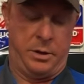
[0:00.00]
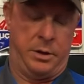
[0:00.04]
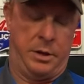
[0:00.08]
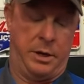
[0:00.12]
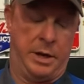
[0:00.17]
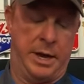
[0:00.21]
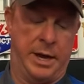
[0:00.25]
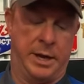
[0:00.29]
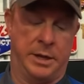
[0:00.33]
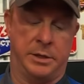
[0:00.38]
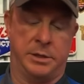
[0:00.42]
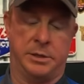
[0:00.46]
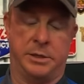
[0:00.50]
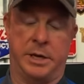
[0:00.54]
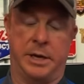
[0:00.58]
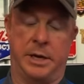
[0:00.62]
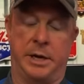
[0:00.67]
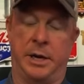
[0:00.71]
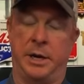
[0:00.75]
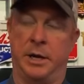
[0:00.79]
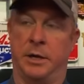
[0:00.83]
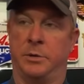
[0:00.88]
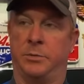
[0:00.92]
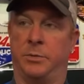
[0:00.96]
you guys have seen
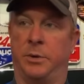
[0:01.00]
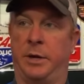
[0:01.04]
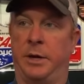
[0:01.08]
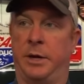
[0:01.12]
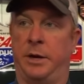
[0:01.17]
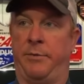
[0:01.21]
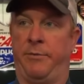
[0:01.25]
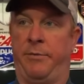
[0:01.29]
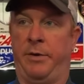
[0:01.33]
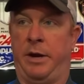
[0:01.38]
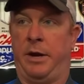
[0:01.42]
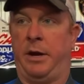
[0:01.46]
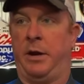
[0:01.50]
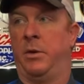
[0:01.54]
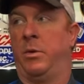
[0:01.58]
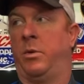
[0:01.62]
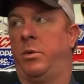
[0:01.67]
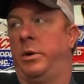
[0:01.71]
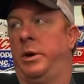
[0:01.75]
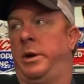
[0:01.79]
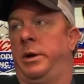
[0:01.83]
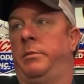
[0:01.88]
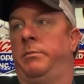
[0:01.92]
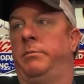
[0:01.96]
this. We did a video
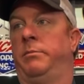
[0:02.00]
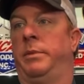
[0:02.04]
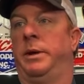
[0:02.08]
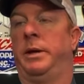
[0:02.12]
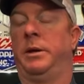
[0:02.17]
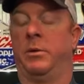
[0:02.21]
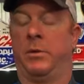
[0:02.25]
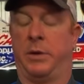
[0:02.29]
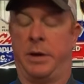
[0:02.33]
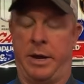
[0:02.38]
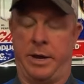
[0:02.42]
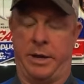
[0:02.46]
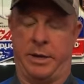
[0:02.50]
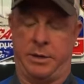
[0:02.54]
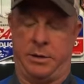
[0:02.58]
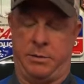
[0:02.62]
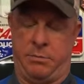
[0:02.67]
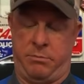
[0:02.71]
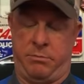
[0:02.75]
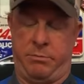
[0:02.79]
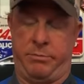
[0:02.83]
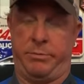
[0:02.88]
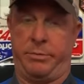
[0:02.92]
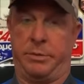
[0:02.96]
on it. Bill got
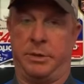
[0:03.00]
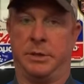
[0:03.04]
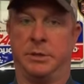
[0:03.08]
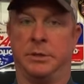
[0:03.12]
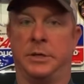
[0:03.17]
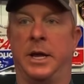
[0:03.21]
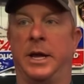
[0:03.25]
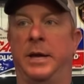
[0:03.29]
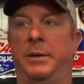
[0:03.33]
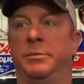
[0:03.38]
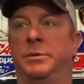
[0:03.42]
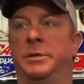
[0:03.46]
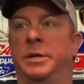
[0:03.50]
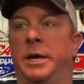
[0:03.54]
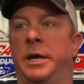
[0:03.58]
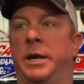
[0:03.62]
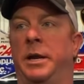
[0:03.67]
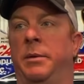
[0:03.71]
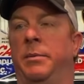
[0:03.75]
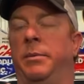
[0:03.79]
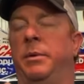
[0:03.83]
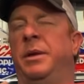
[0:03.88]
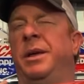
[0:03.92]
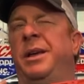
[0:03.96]
the same
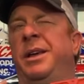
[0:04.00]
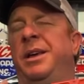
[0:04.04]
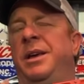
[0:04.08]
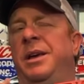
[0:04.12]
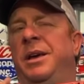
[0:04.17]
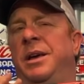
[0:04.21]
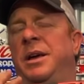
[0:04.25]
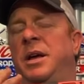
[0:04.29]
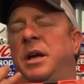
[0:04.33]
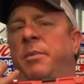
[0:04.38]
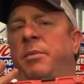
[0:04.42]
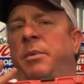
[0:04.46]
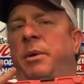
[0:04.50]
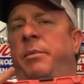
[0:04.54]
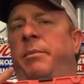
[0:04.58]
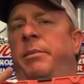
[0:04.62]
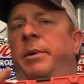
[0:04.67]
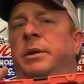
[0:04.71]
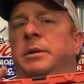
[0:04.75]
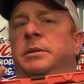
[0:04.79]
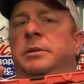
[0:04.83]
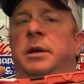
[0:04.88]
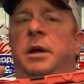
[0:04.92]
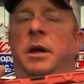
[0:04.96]
of a couple of
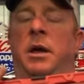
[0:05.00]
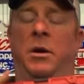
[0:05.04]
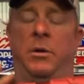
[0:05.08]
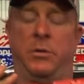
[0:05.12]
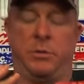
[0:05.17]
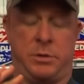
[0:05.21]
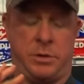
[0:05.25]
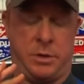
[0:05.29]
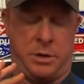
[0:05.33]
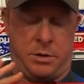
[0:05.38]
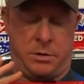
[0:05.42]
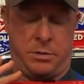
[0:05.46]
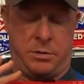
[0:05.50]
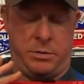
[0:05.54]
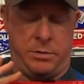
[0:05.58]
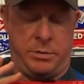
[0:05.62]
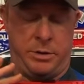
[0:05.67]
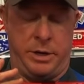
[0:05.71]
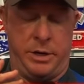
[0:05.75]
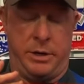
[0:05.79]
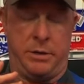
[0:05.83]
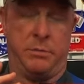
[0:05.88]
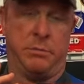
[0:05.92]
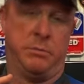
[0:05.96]
months ago. So,
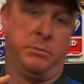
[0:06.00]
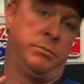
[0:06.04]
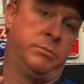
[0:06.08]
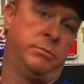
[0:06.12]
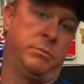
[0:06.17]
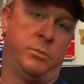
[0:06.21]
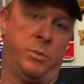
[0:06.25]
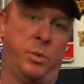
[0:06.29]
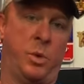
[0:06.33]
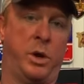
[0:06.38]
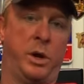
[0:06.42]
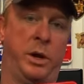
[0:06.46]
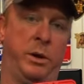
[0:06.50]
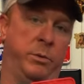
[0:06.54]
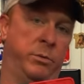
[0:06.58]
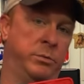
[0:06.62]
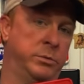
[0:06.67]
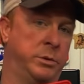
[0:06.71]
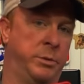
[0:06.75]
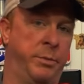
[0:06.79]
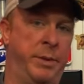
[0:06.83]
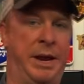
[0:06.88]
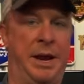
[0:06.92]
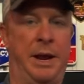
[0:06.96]
you know, Wally
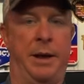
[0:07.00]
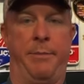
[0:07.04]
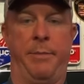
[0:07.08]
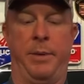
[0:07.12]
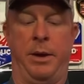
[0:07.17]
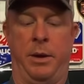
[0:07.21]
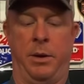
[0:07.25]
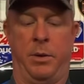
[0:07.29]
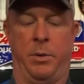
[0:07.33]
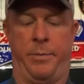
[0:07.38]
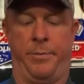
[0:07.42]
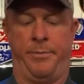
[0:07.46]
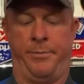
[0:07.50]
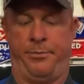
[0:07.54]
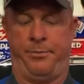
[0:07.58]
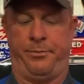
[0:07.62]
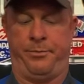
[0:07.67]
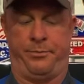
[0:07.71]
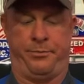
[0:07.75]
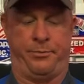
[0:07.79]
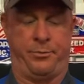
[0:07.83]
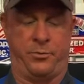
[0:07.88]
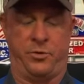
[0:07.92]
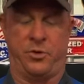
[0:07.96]
wants to be like Bill.
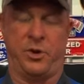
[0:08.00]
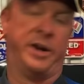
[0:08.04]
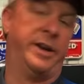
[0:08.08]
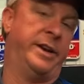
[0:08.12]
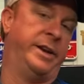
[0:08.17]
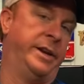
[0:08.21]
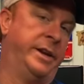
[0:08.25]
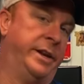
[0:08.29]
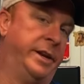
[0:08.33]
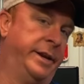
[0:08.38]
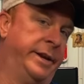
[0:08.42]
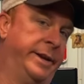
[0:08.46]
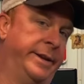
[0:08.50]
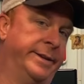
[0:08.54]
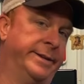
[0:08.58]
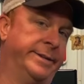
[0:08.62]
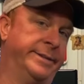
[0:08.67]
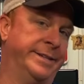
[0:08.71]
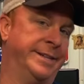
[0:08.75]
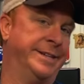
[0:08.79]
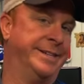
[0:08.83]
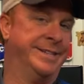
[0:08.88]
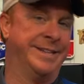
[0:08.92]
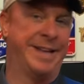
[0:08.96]
Traded in
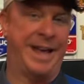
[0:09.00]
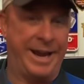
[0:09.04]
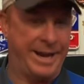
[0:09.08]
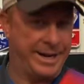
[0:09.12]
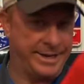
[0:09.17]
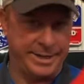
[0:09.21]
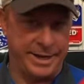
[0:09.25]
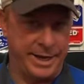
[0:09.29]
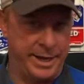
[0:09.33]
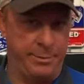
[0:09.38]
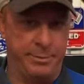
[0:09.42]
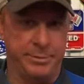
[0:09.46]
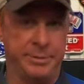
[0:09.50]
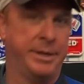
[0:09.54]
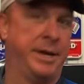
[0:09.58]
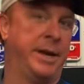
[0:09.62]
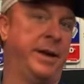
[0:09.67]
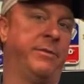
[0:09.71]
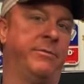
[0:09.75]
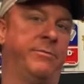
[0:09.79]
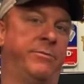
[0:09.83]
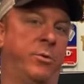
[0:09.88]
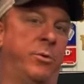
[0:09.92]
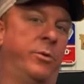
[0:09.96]
his exact same
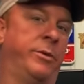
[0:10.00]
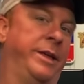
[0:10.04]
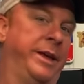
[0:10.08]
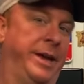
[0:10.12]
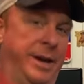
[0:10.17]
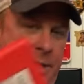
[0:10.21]
set for the